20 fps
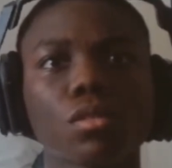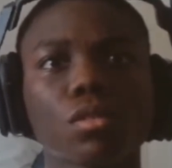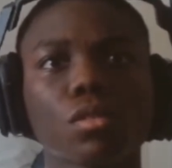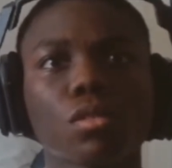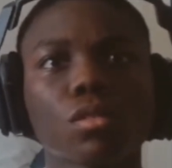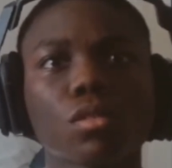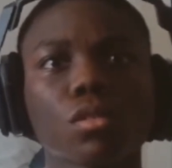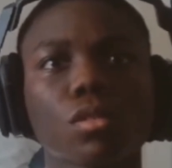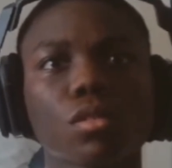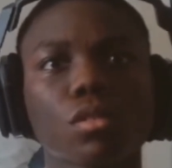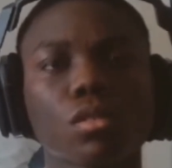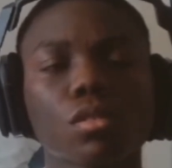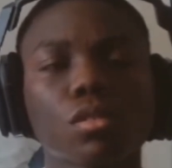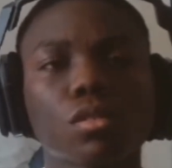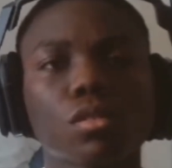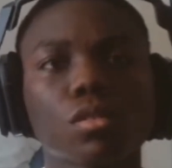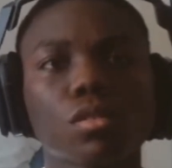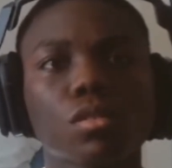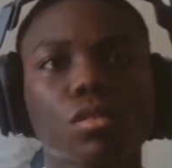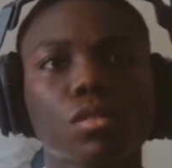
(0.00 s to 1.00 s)
Rodgers
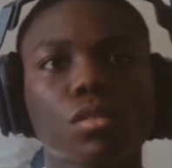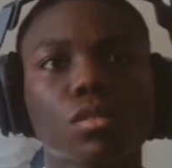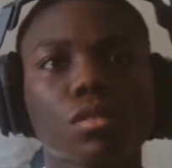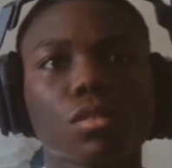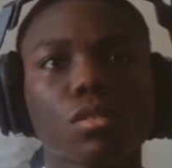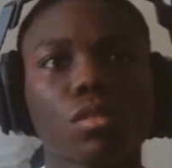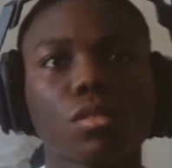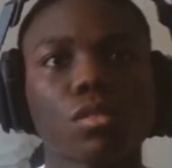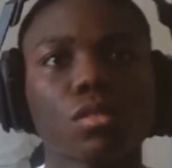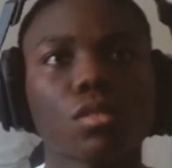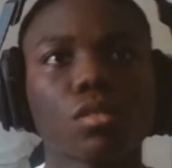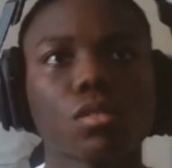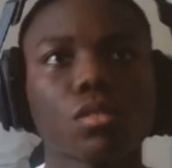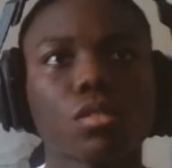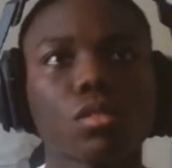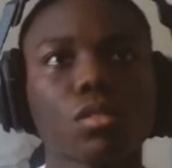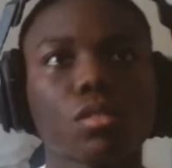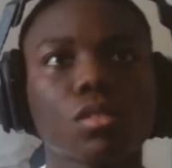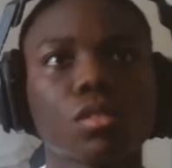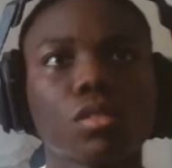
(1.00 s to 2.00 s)
left
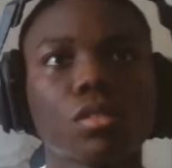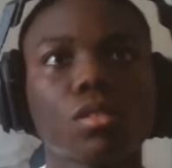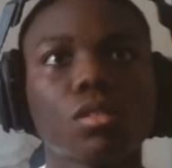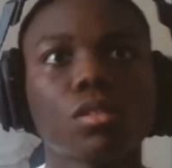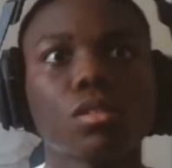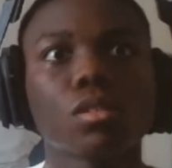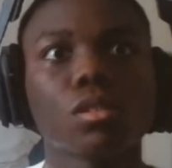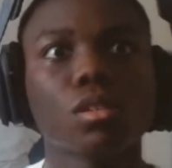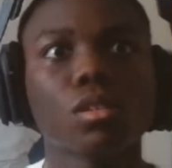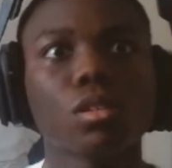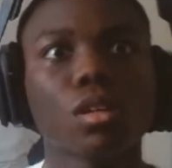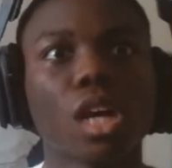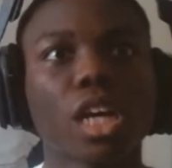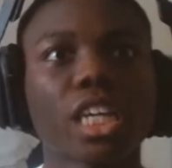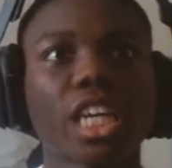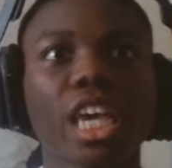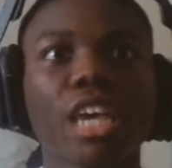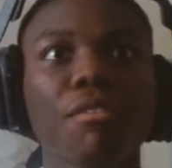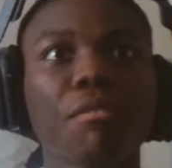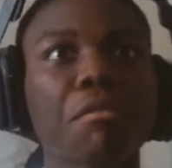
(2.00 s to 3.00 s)
and puts it
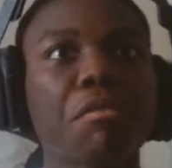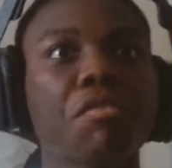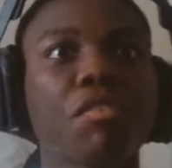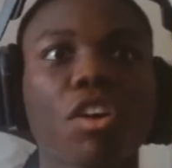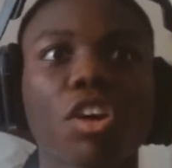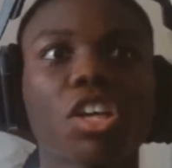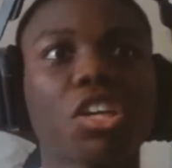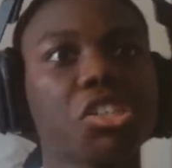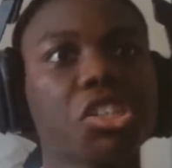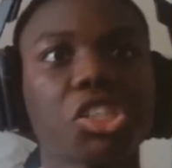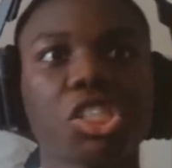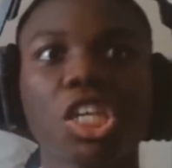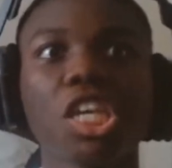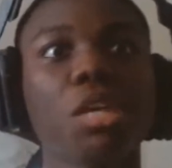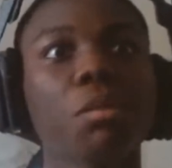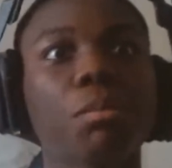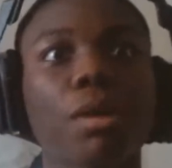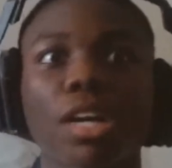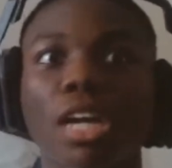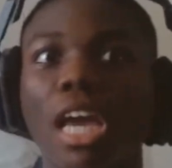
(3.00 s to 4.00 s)
way down. I can't
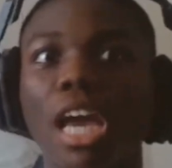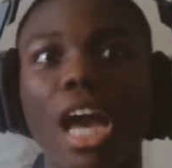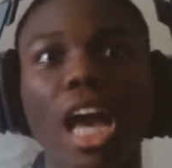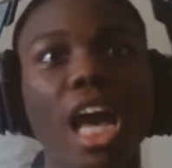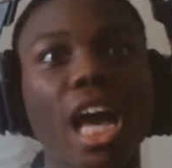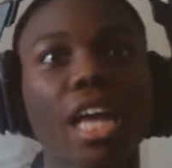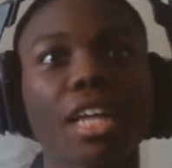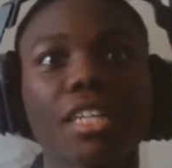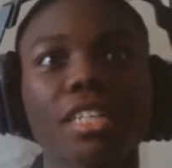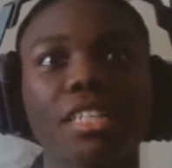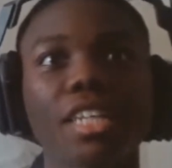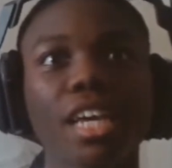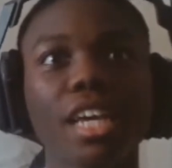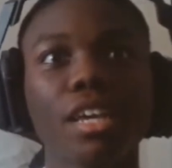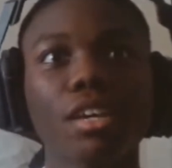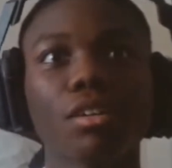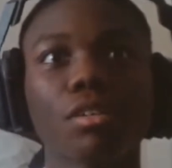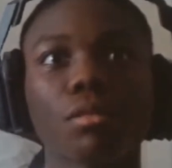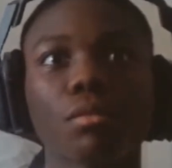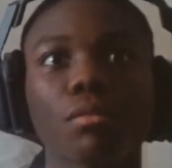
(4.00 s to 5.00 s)
even fucking see,
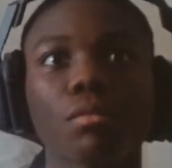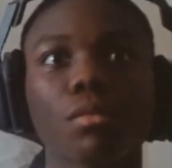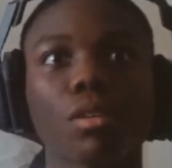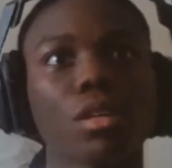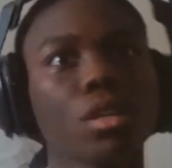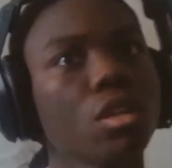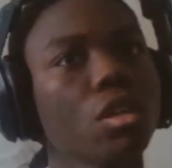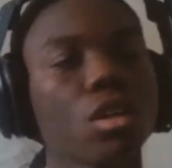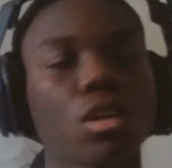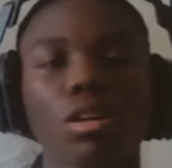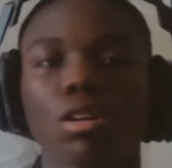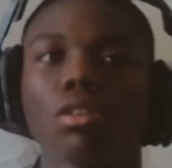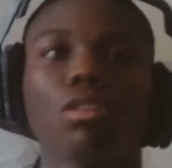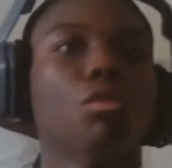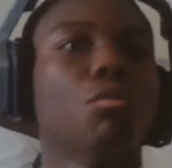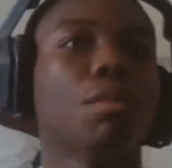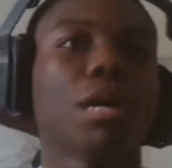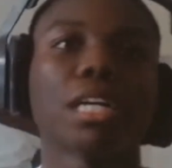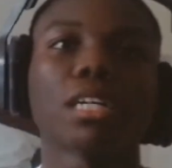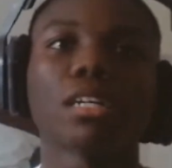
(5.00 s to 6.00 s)
but god damn.
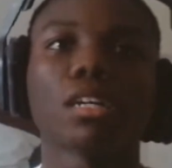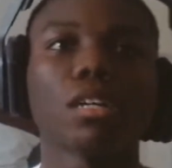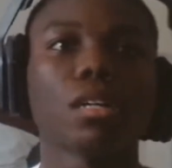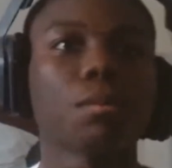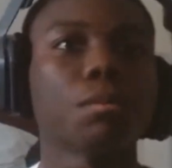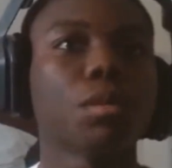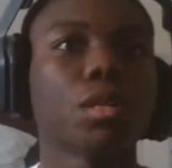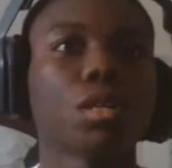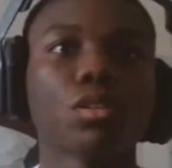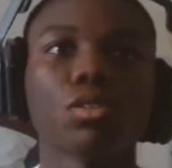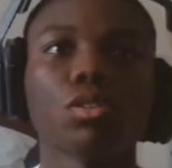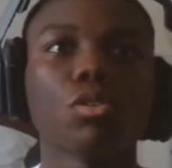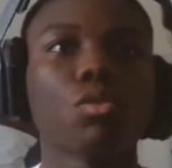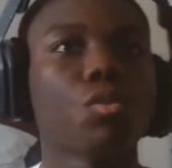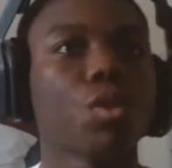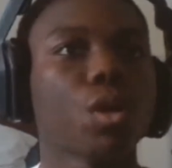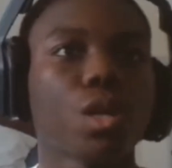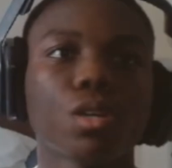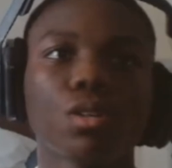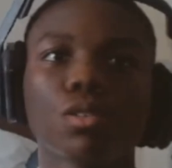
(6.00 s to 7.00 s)
Oh
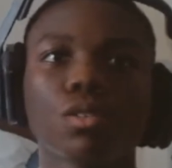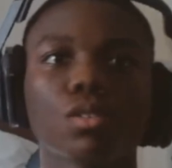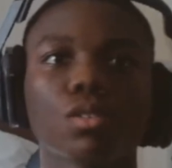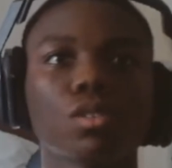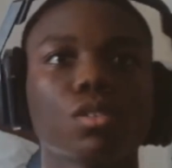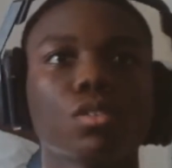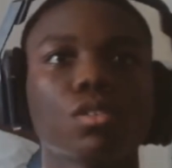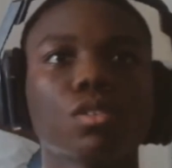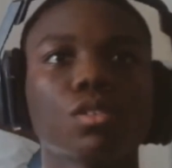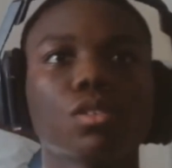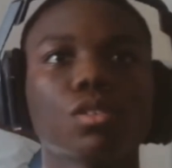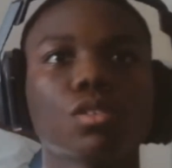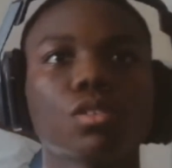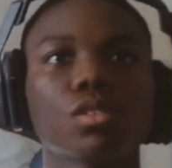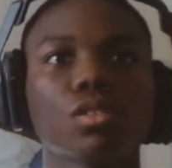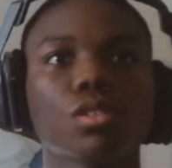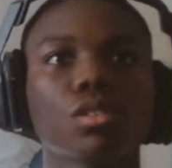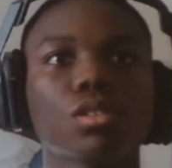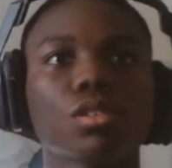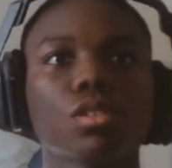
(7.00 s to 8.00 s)
my god, bro. No way.
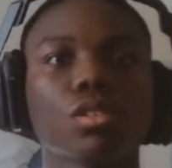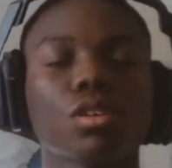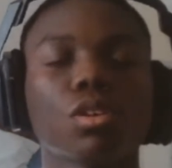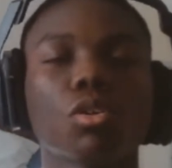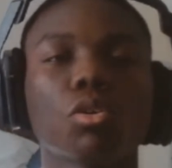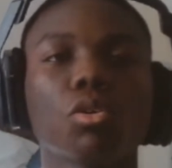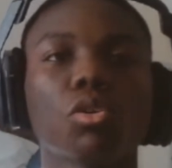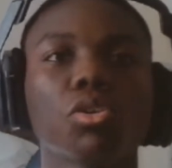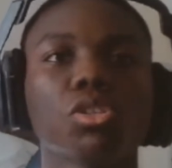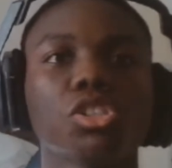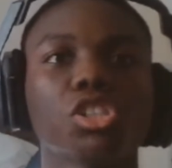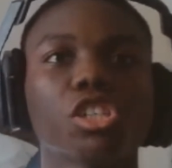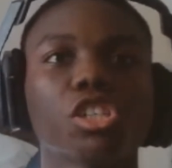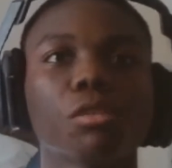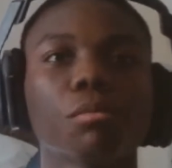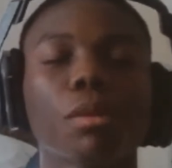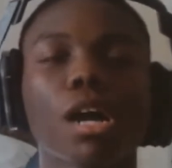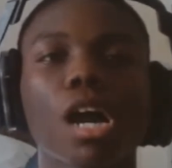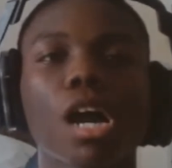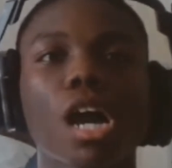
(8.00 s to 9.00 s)

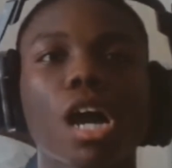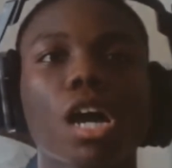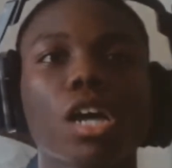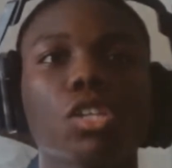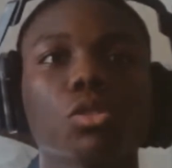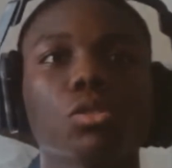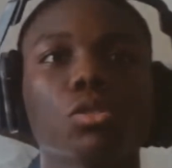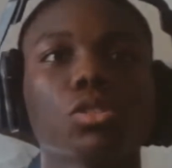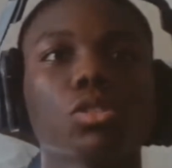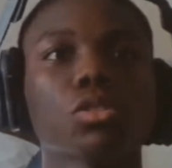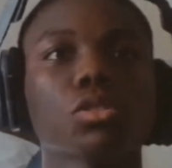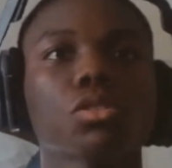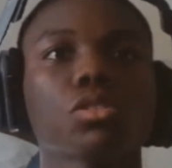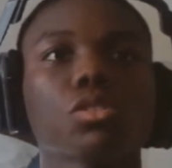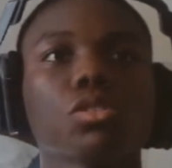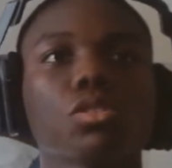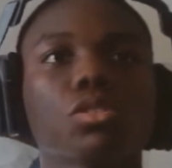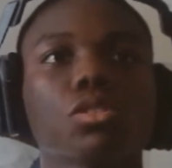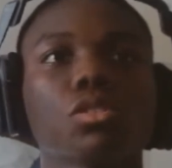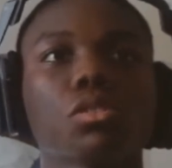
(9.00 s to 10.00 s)
Holy shit, my
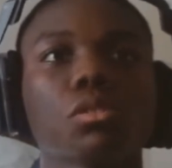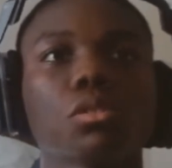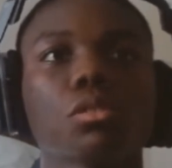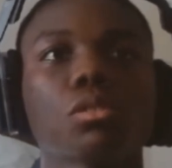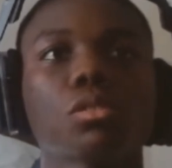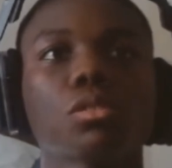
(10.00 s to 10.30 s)
eyes.